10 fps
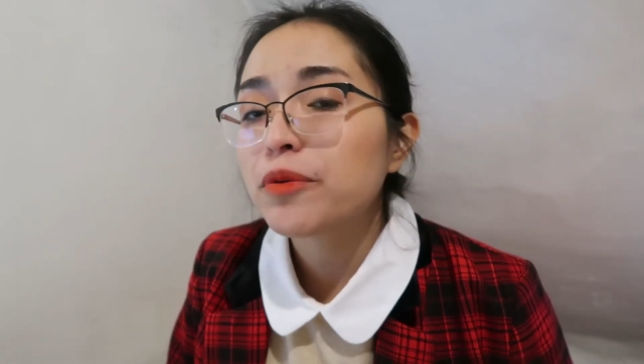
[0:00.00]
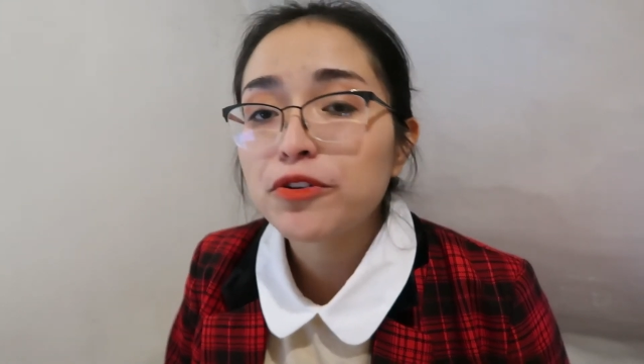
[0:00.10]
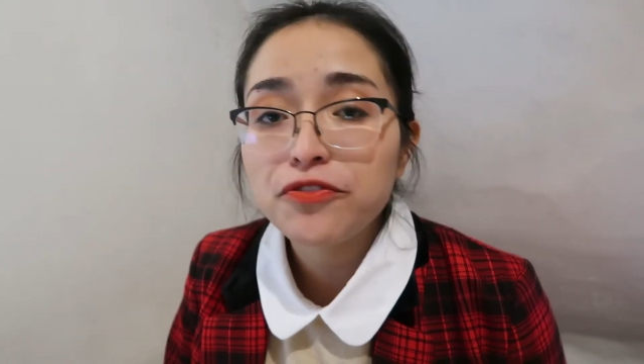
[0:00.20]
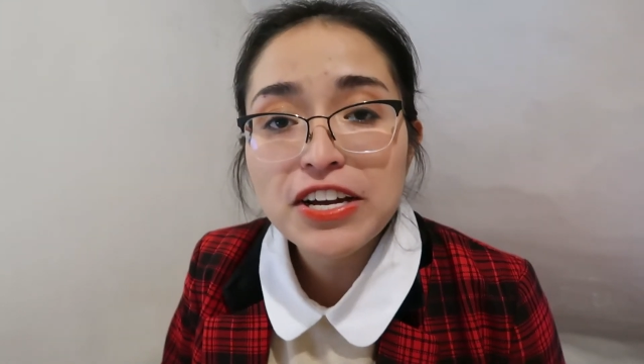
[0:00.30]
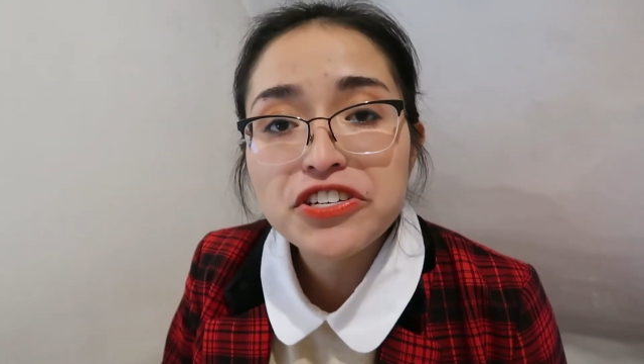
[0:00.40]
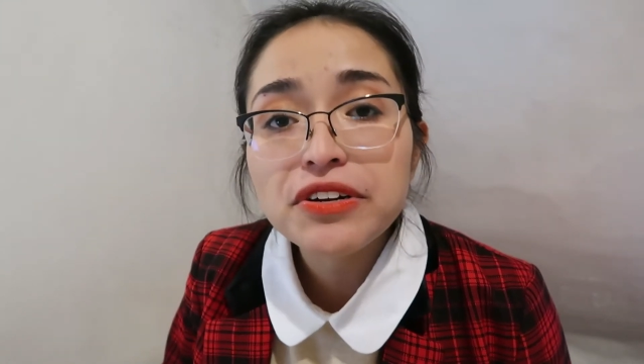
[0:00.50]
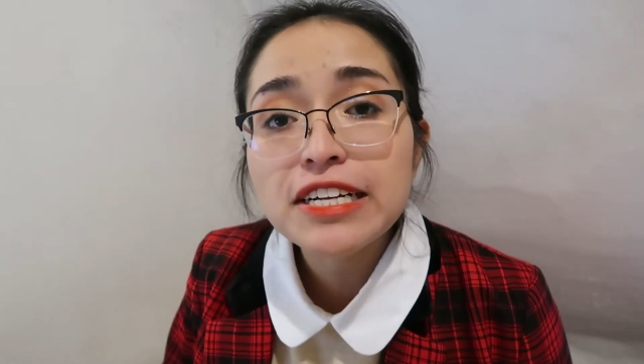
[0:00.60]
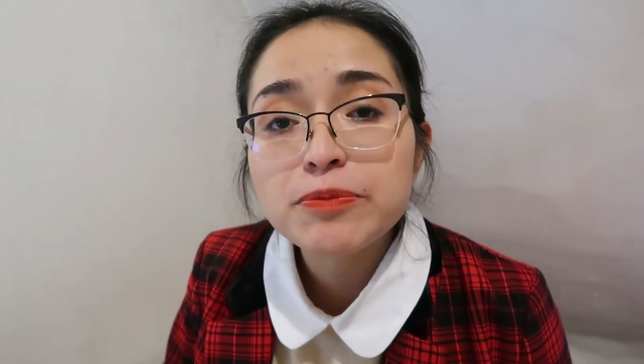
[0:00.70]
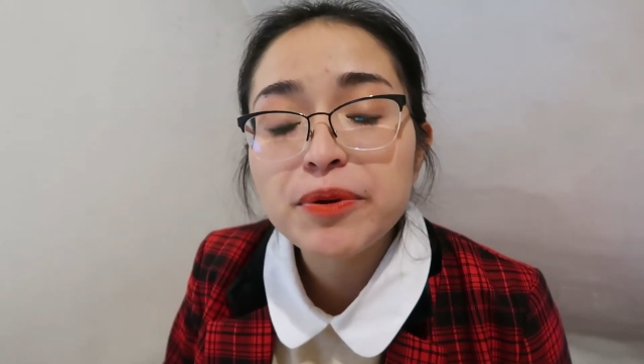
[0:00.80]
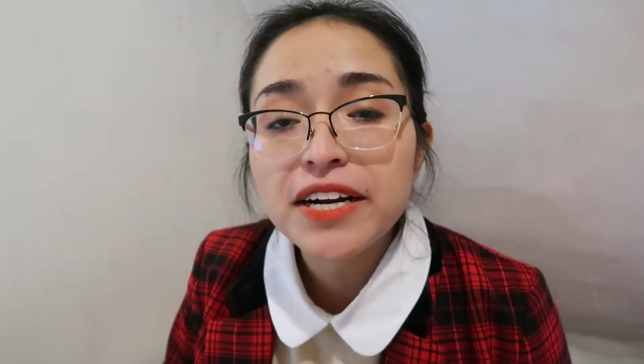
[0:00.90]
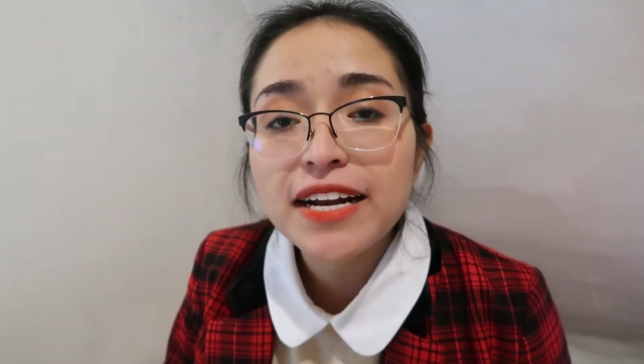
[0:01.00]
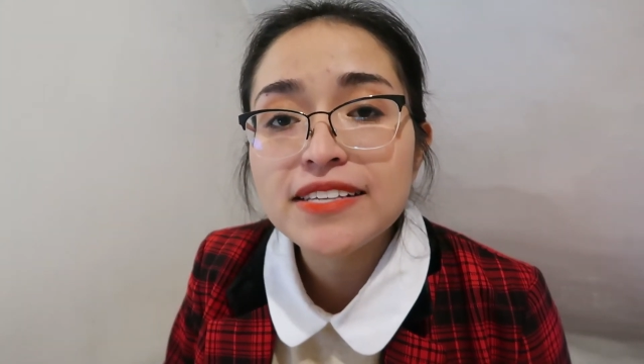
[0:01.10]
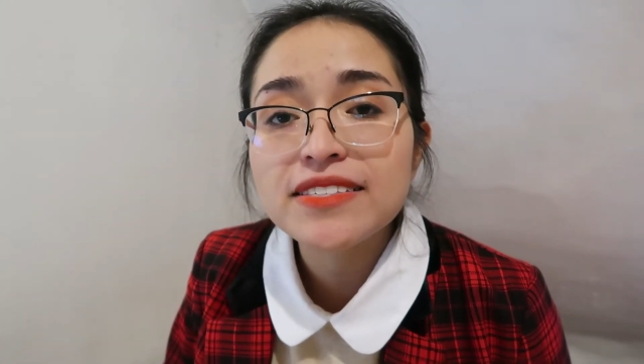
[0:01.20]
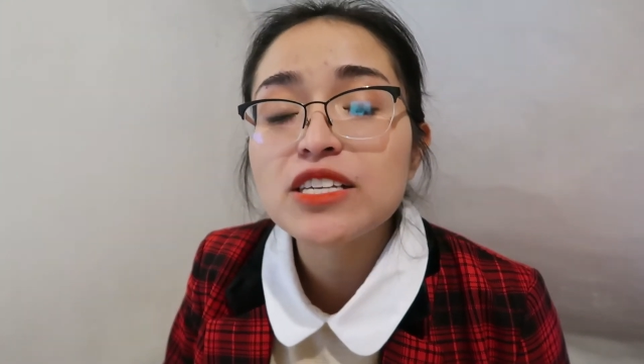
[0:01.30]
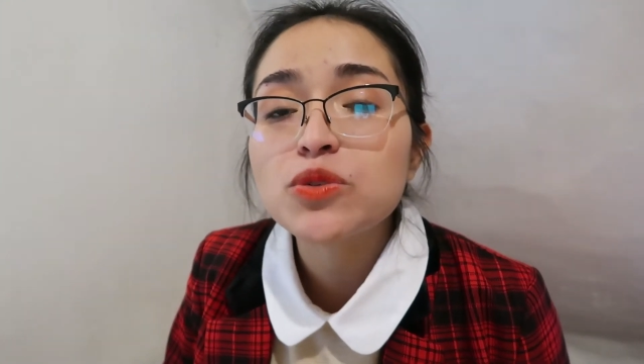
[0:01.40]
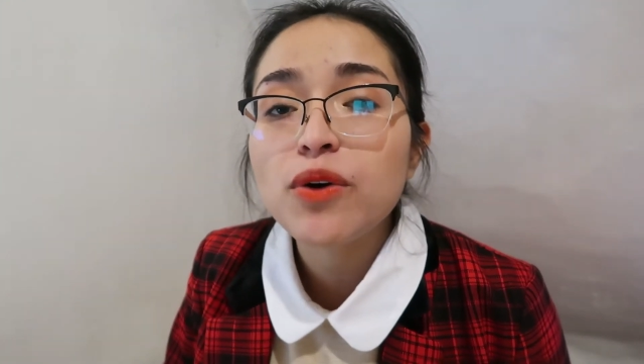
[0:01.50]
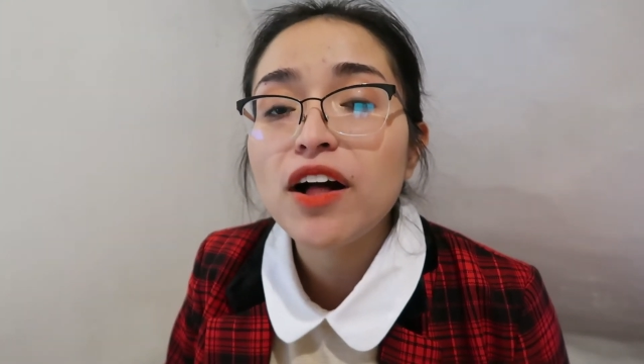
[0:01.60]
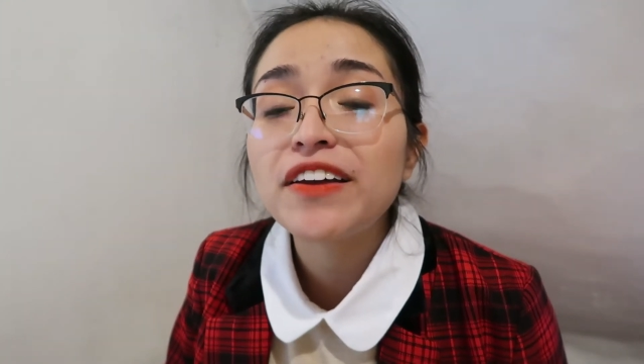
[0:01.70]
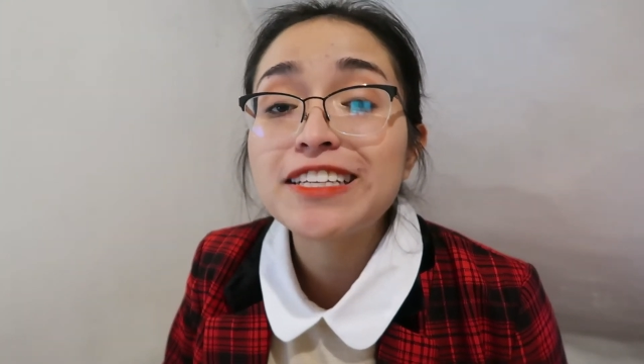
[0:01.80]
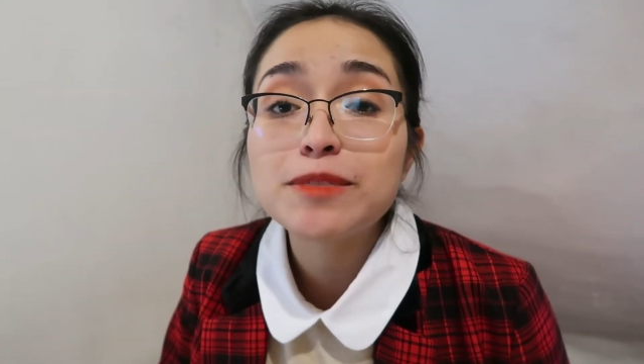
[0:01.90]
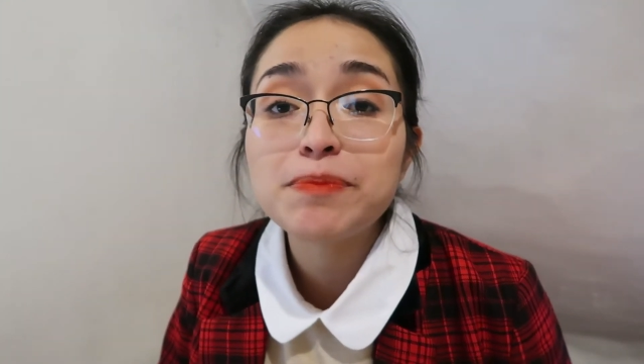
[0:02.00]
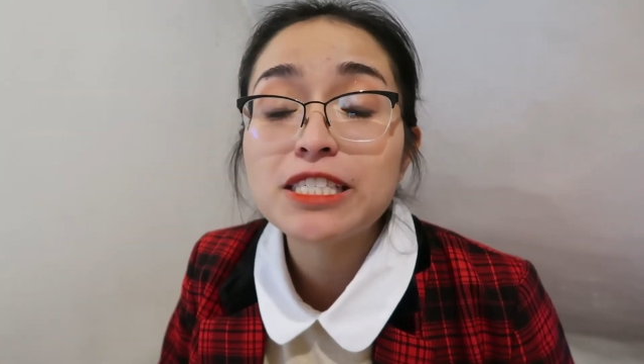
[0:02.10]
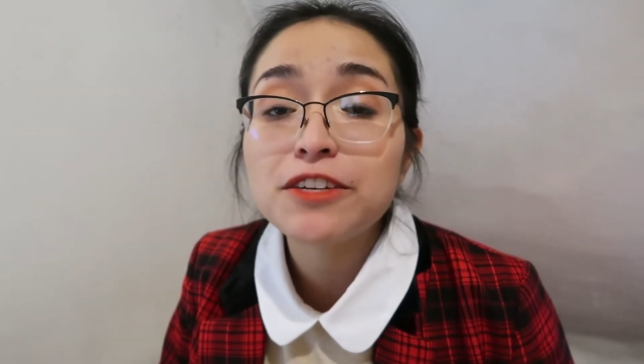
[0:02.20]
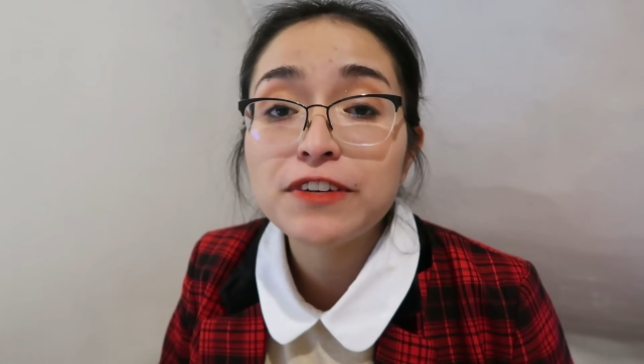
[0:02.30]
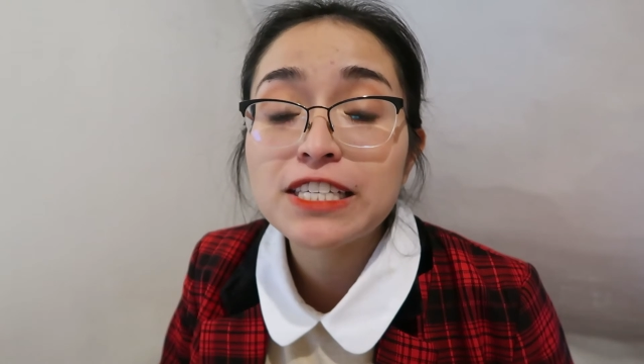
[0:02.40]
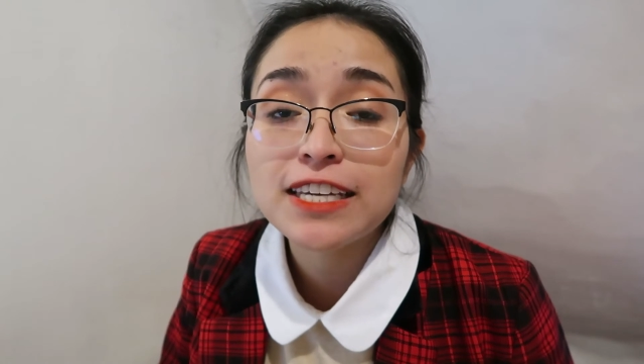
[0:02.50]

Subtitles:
your professional experience as well as specific